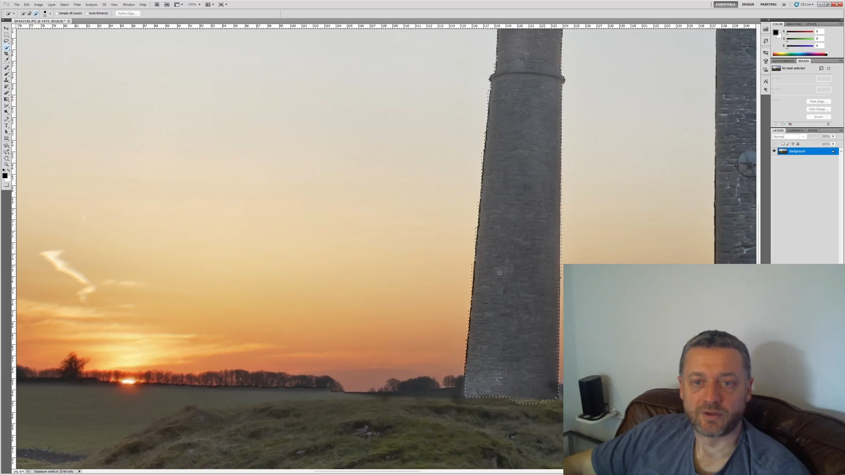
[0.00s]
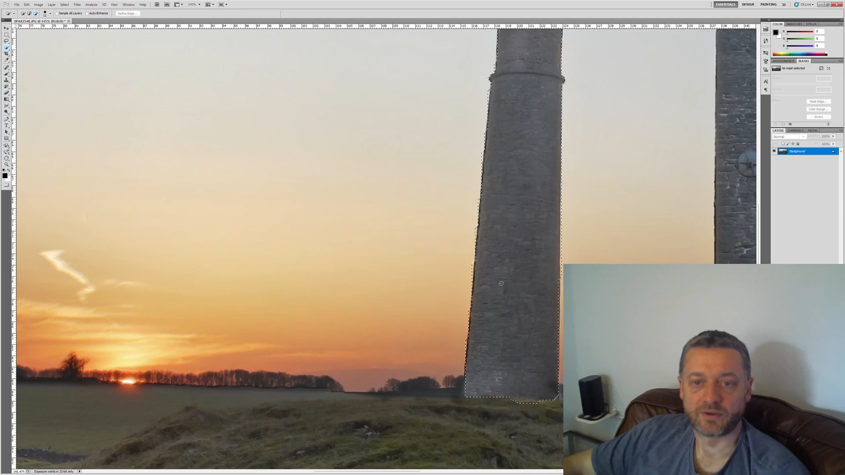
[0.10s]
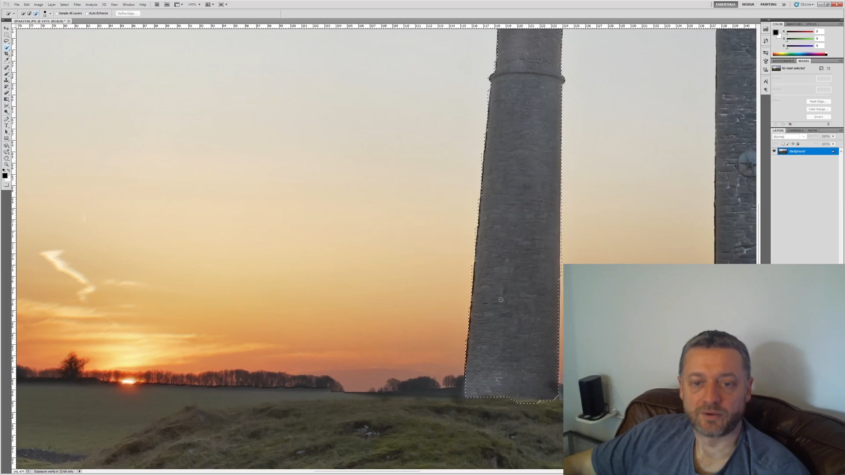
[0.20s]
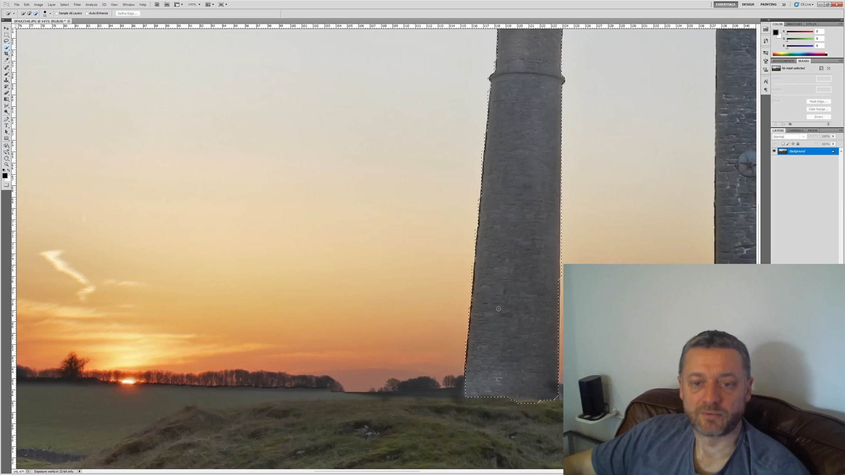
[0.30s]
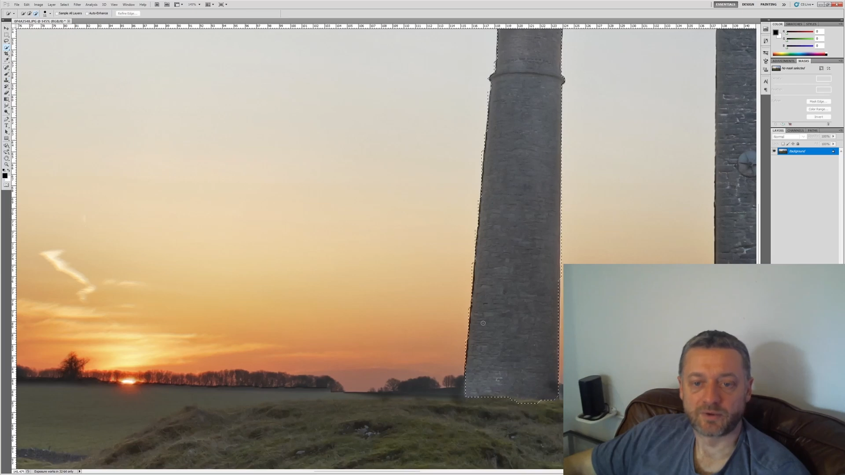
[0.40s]

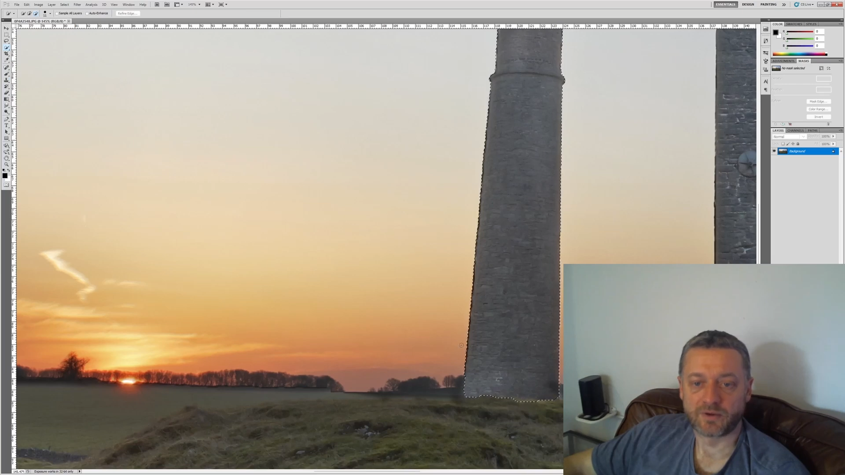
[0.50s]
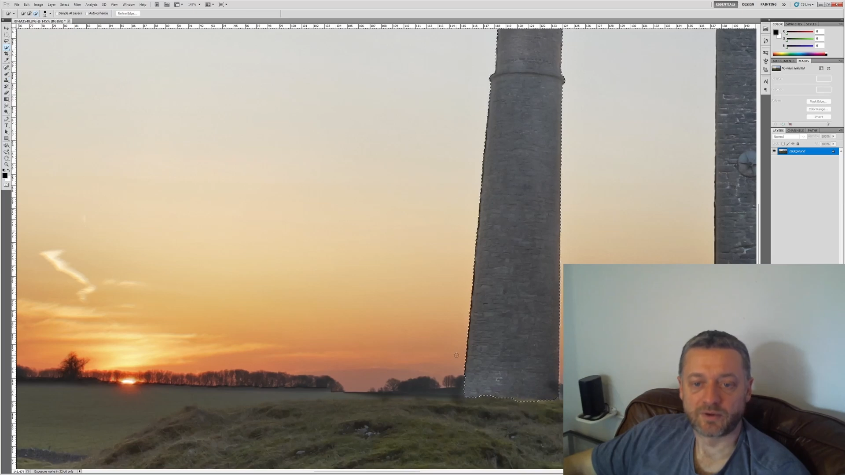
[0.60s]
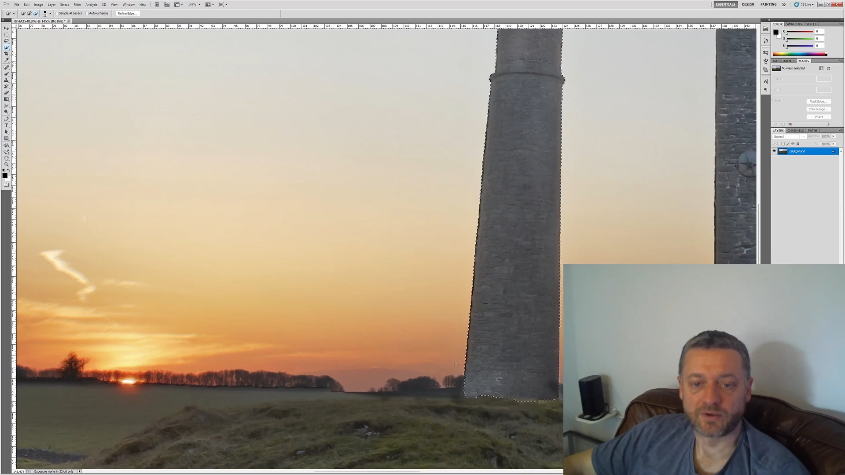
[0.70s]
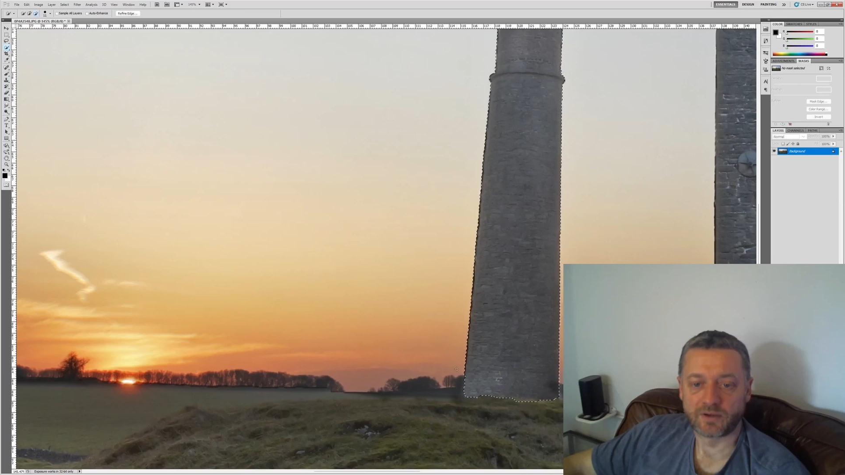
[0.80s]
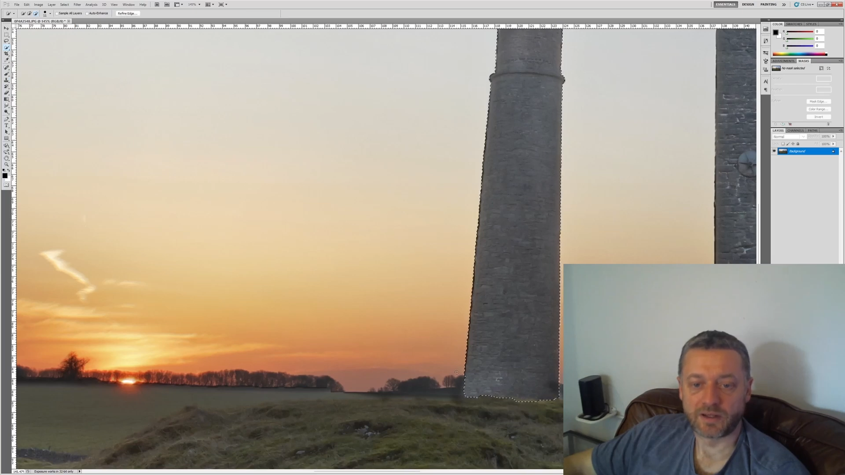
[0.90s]
so I'm just going to
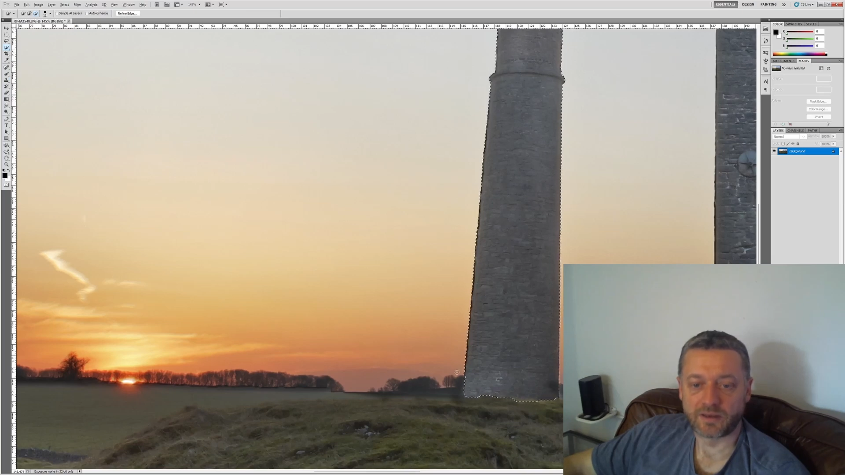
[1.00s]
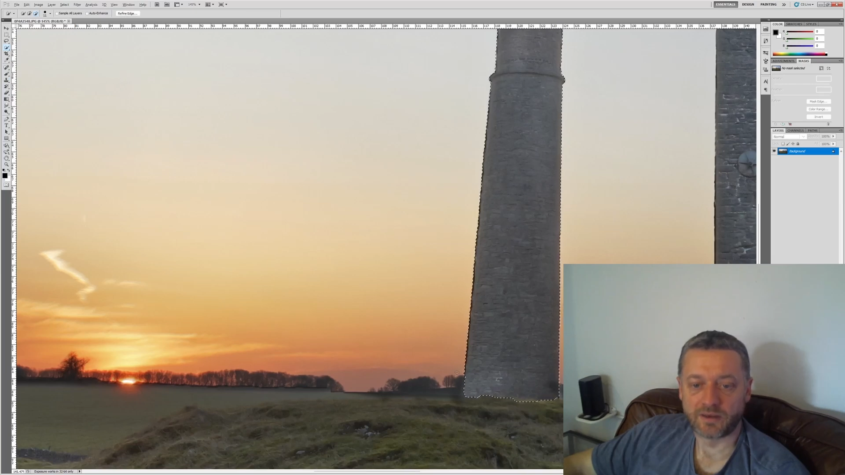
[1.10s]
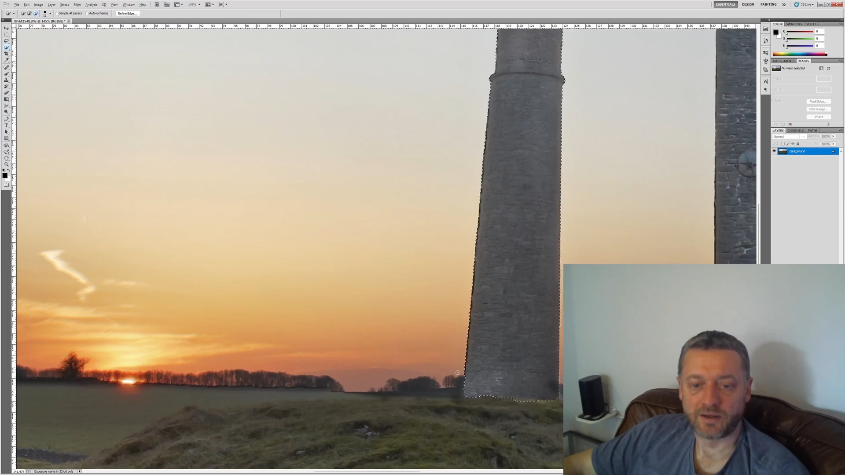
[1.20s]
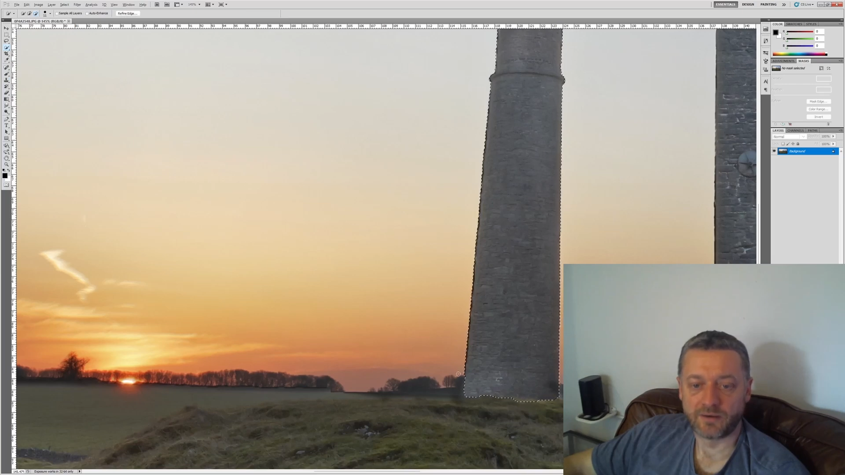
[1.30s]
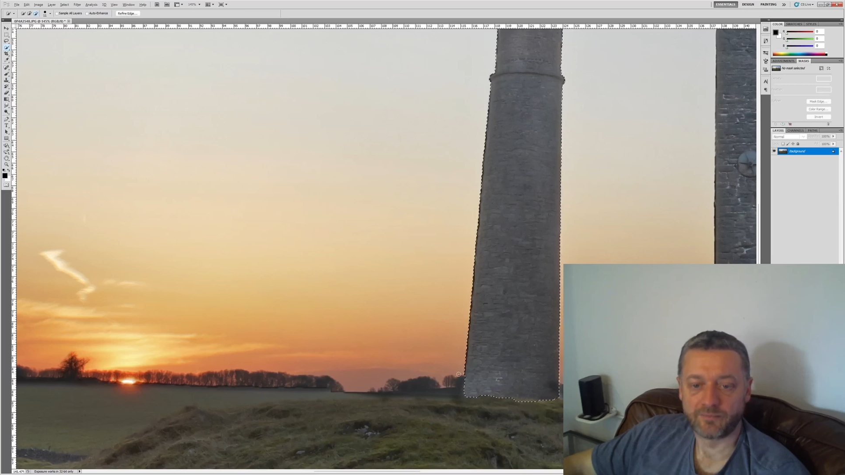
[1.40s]
select
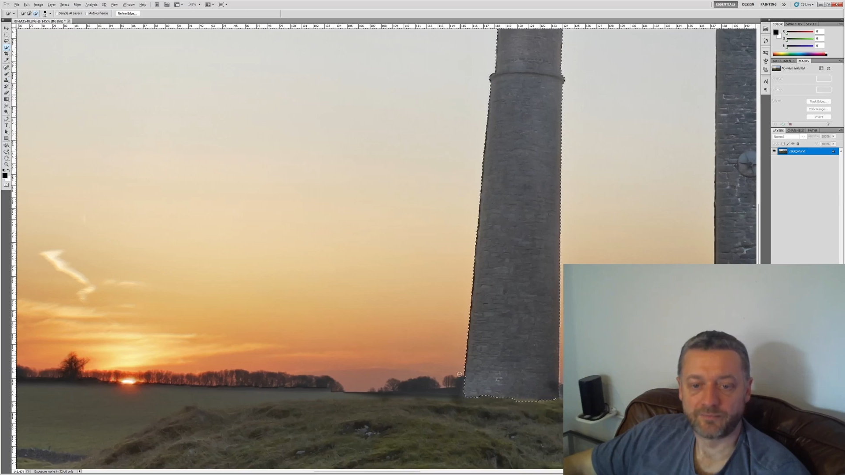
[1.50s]
that.